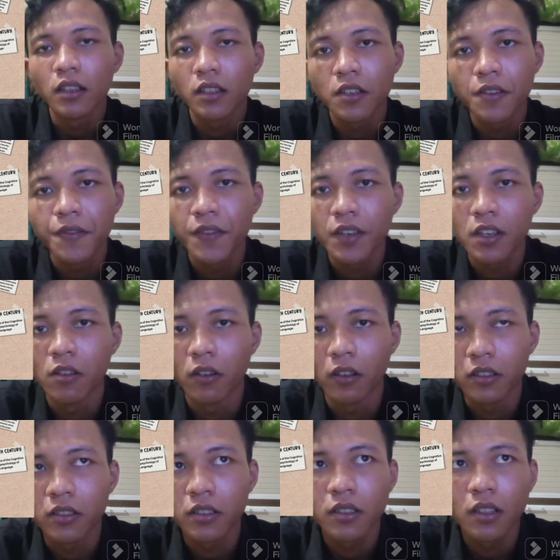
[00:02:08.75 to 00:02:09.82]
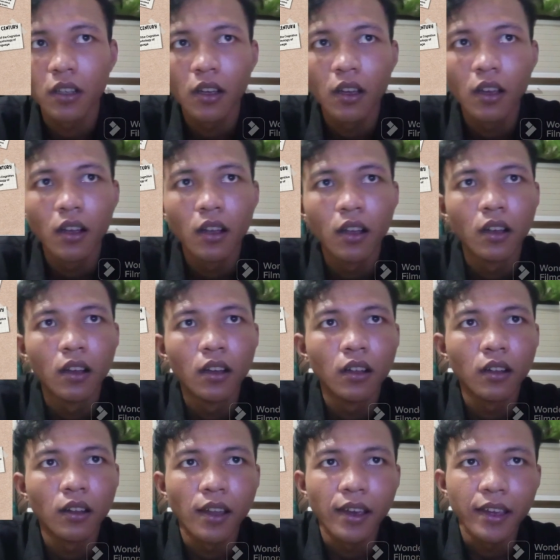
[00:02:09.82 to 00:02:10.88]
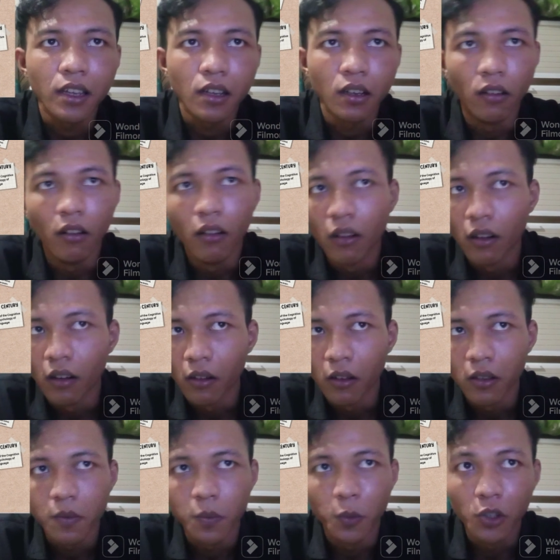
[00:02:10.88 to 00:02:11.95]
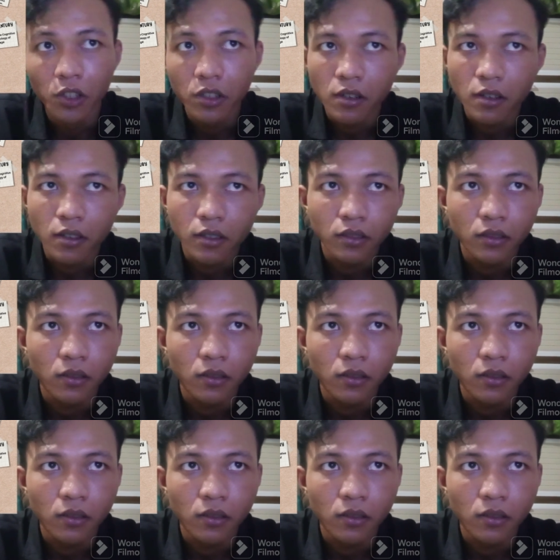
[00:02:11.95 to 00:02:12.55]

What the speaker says: Key figures like Gall, Bulliard,